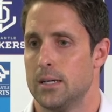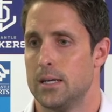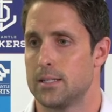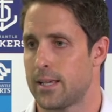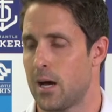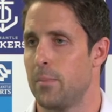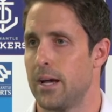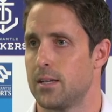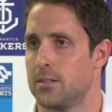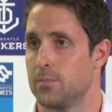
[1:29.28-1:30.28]
and to come
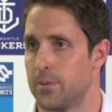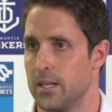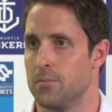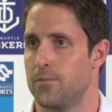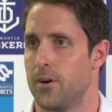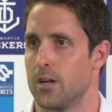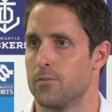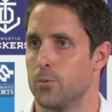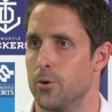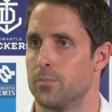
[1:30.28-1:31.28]
back into the prelim final
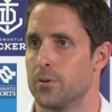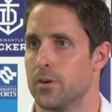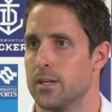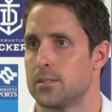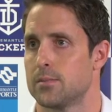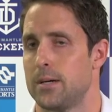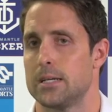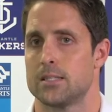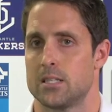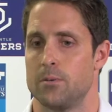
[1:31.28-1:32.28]
if we were to progress
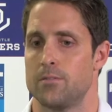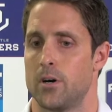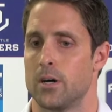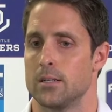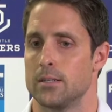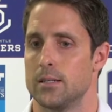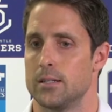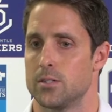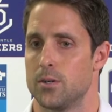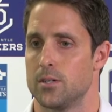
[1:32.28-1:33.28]
past the semi-final.
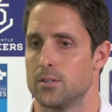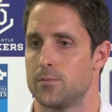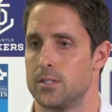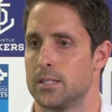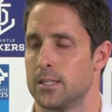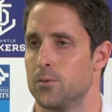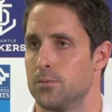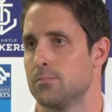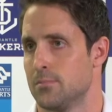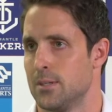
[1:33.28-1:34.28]
And so I was physically,
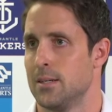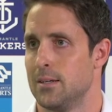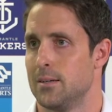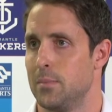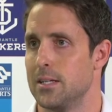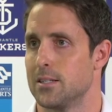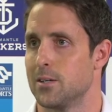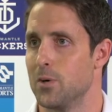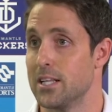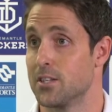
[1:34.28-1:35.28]

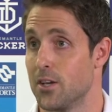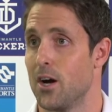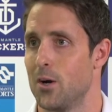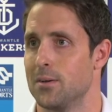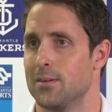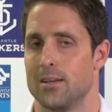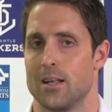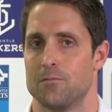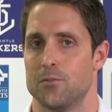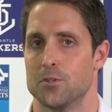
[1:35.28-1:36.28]
mentally ready to go. And
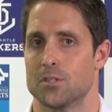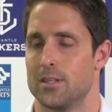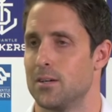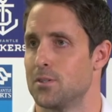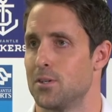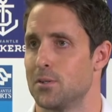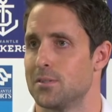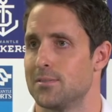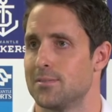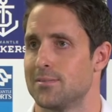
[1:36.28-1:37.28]
unfortunately, that result
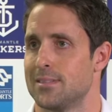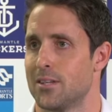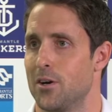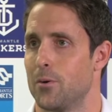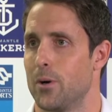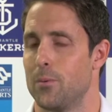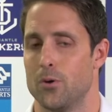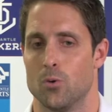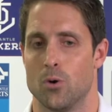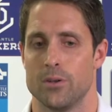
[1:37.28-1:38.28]
didn't go the way we
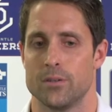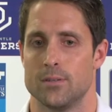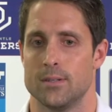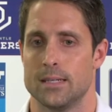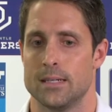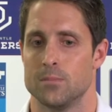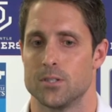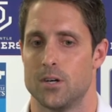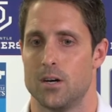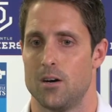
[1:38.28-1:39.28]
all wanted.
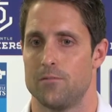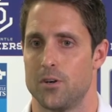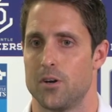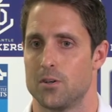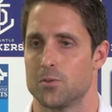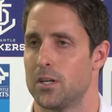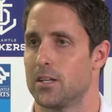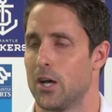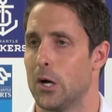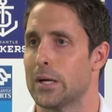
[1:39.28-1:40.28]
So I felt I was ready
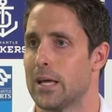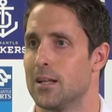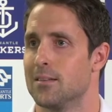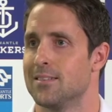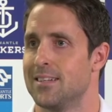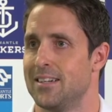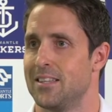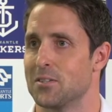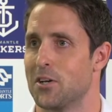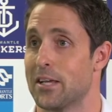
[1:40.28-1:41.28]
to go again, and
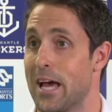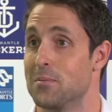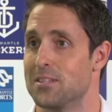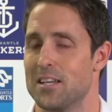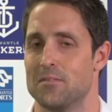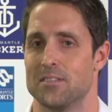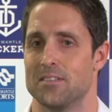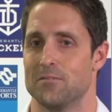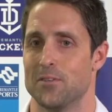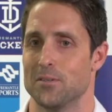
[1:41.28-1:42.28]
there was no games left.
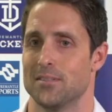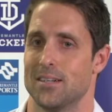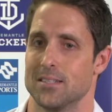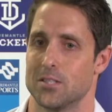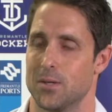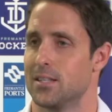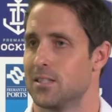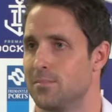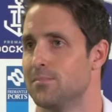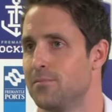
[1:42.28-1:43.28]
And I felt I still had
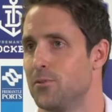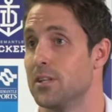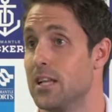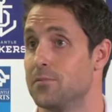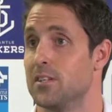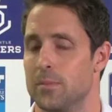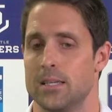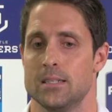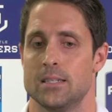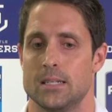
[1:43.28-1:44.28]
some footy left in me.